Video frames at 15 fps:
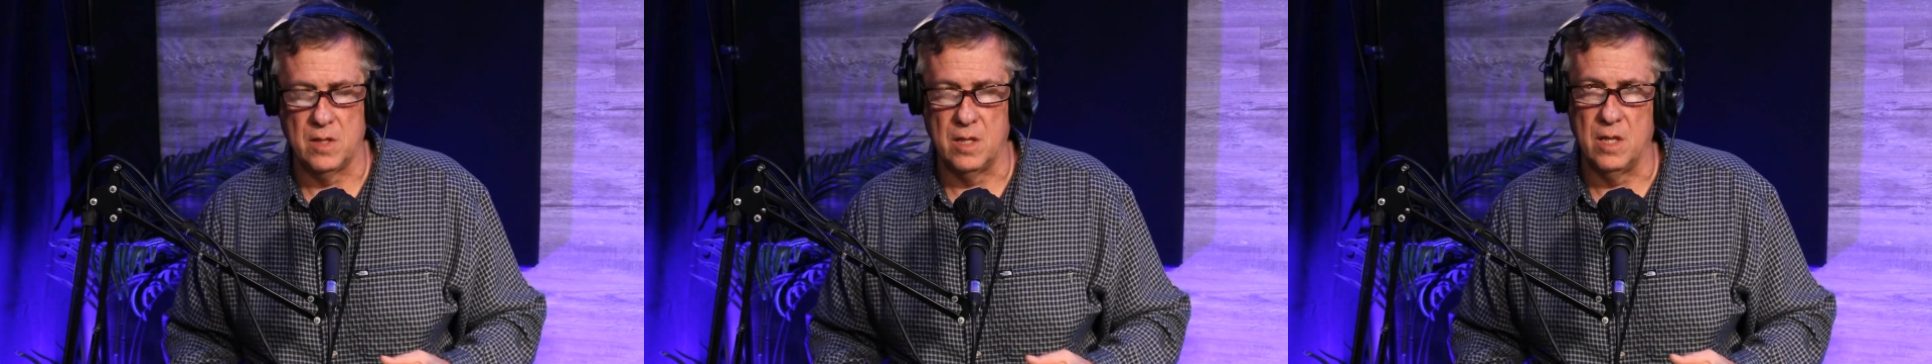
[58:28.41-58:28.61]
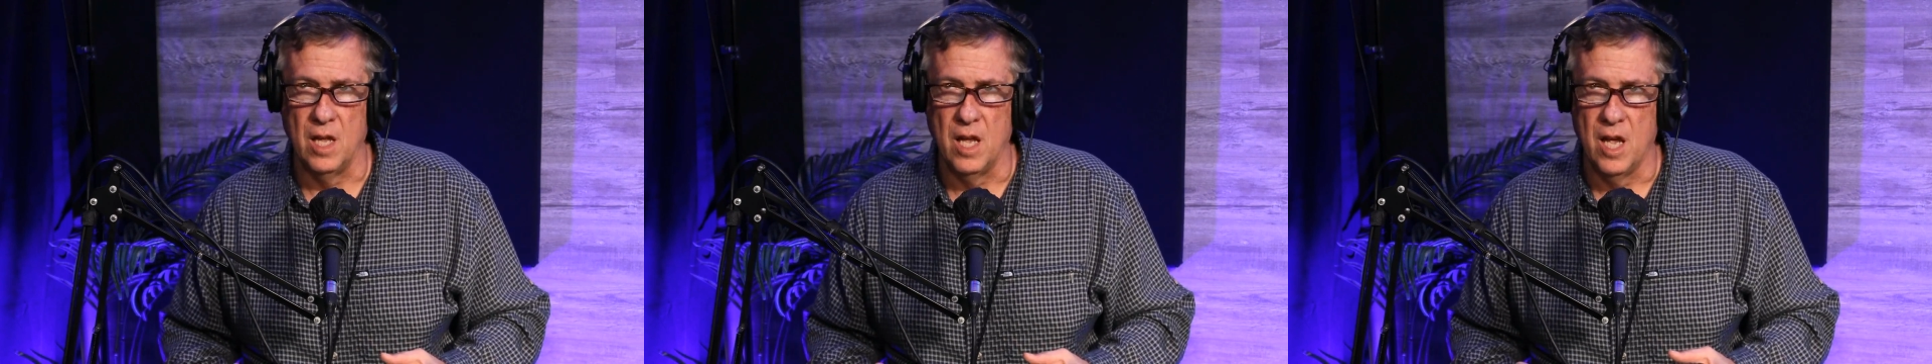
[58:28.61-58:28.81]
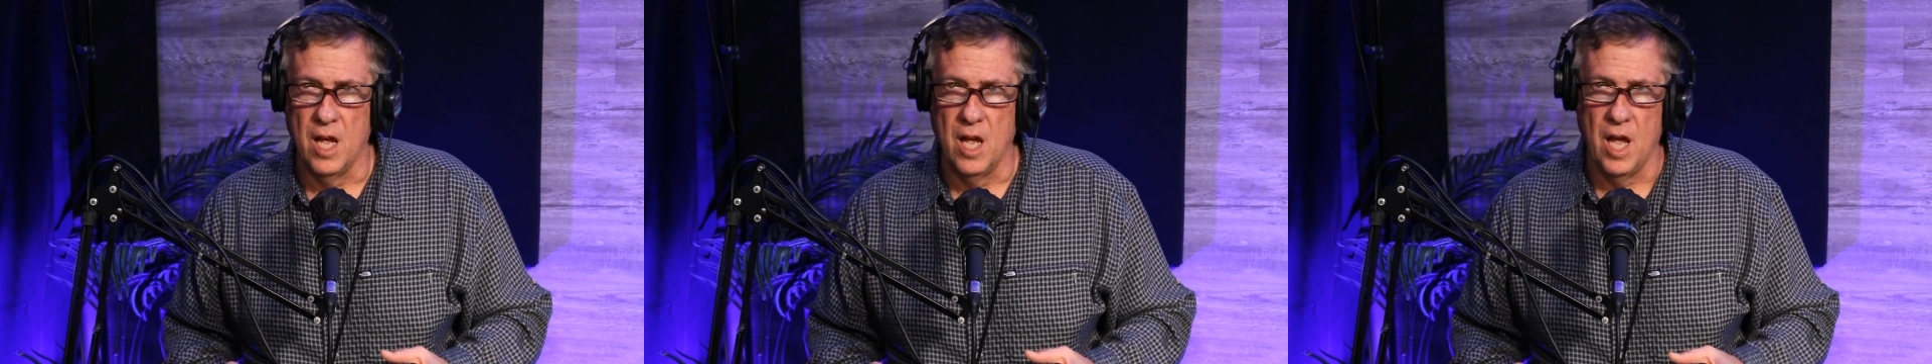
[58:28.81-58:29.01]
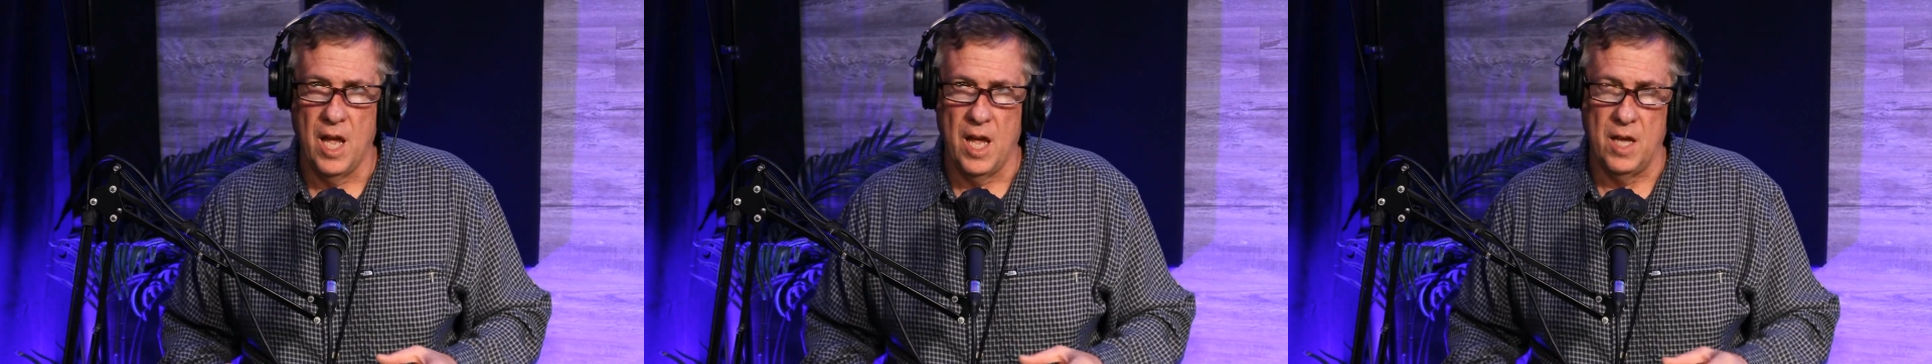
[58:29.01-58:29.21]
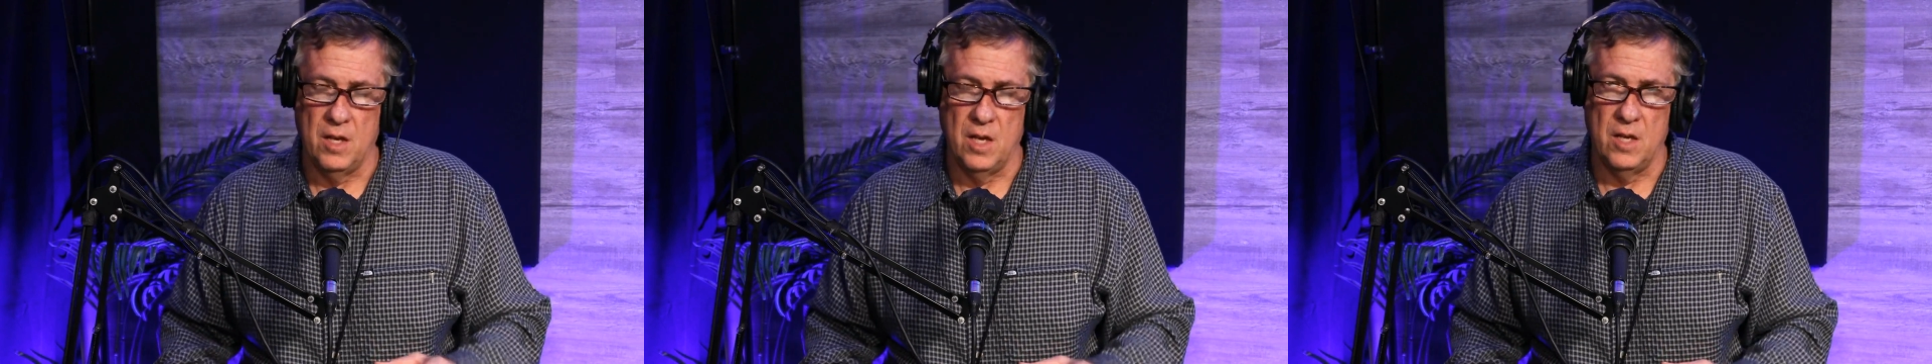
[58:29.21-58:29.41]
And
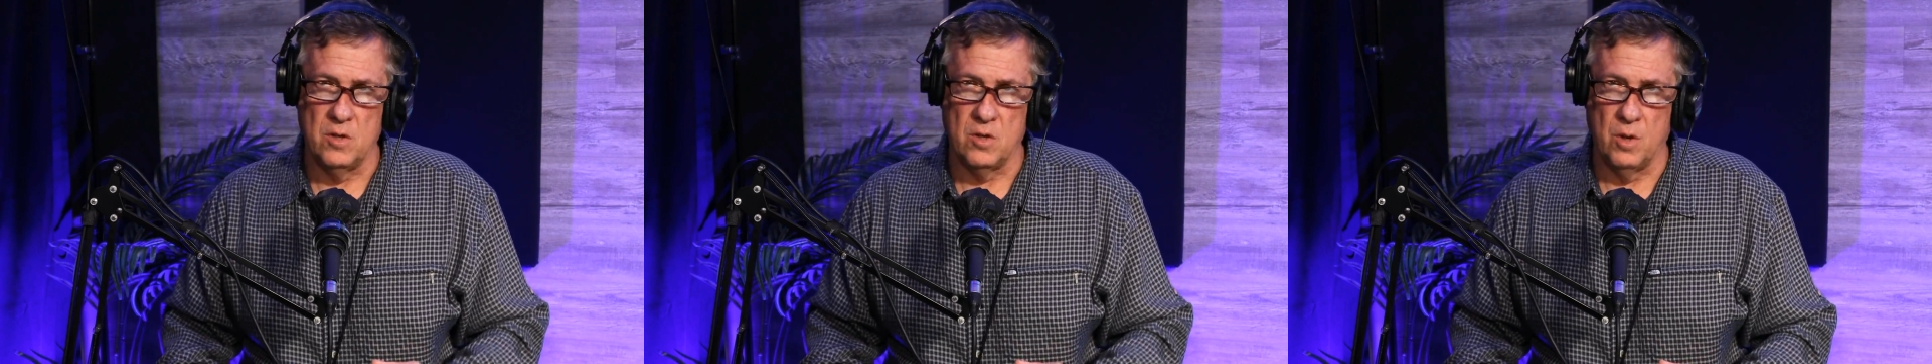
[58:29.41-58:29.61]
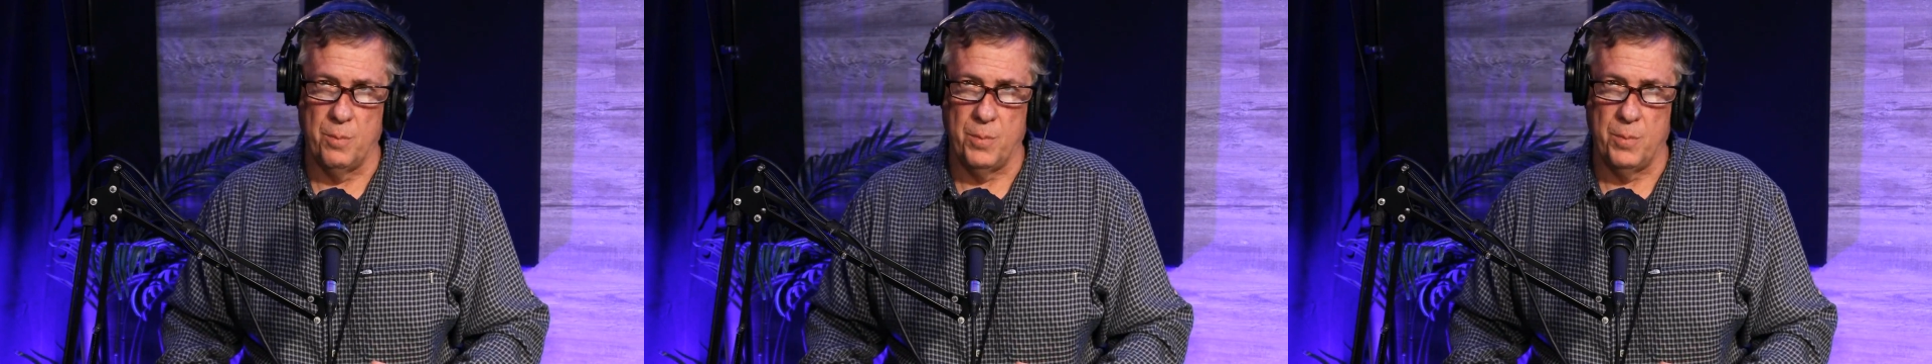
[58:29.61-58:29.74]
is there